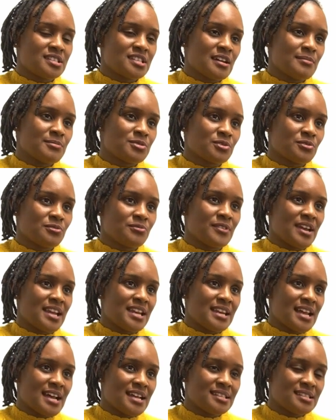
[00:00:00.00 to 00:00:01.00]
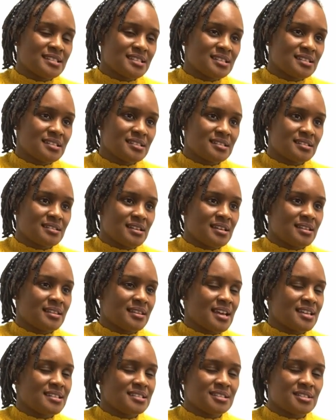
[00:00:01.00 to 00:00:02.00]
terms of finances, in
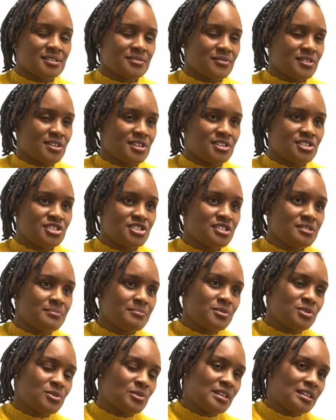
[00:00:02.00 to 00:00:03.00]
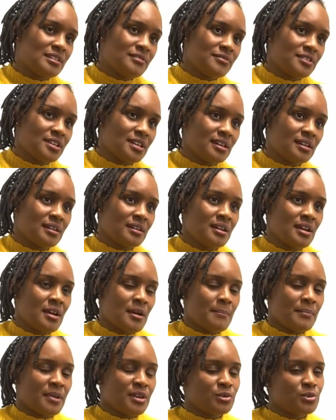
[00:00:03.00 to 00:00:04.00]
that it's very cheap to live here,
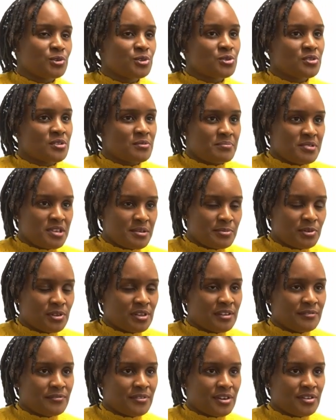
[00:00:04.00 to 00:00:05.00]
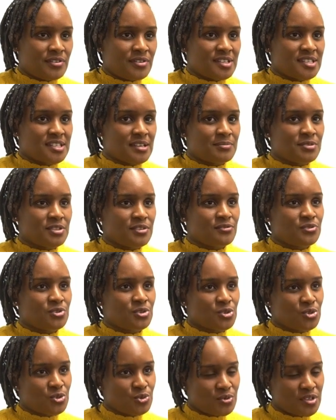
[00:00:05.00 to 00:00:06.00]
but also the people are very receptive
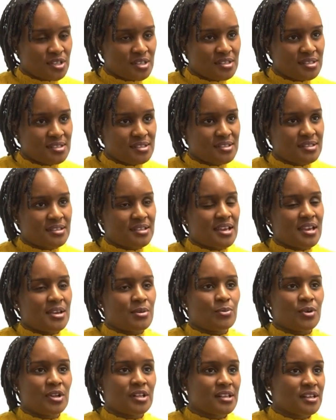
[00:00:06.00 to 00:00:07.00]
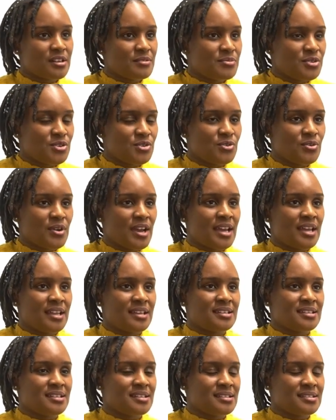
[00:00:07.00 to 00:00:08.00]
to students. They welcome you,
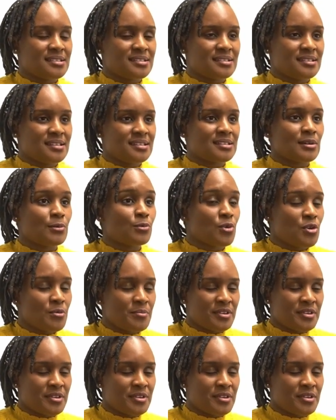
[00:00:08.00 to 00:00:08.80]
and it's a warm